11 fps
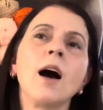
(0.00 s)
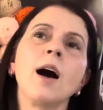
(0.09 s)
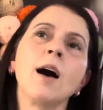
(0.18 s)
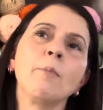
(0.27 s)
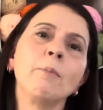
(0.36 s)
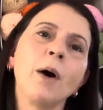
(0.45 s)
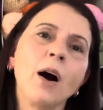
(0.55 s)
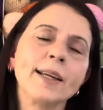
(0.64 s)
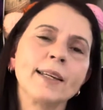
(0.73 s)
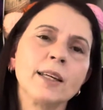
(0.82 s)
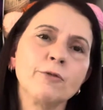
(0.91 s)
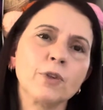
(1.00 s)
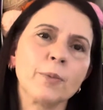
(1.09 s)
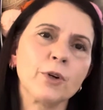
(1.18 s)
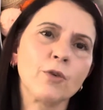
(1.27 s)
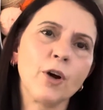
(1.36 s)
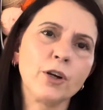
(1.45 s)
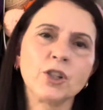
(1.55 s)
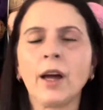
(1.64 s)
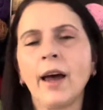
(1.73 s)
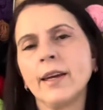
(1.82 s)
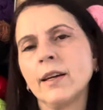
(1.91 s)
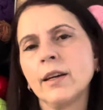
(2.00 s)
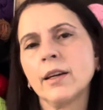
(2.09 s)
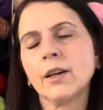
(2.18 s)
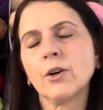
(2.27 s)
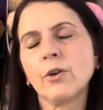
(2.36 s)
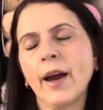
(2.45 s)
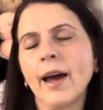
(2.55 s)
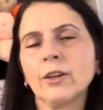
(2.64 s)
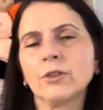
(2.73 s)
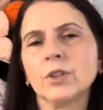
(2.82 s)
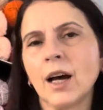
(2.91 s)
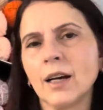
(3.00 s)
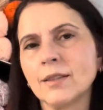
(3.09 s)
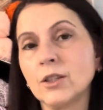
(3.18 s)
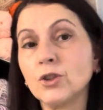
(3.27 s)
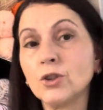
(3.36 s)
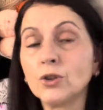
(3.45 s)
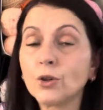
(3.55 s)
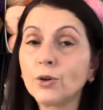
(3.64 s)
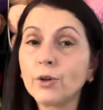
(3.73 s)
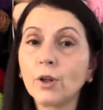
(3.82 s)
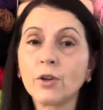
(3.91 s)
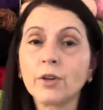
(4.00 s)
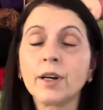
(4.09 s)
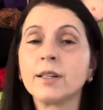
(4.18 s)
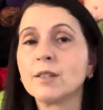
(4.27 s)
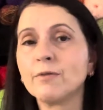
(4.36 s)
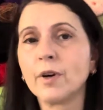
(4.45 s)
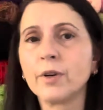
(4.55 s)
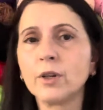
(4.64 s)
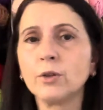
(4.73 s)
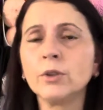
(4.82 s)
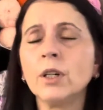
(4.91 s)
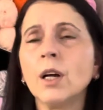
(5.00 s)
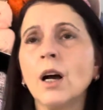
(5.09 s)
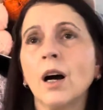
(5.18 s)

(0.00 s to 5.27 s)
Mikey from the Crochet Crowd does the tutorial on it, and it's very good.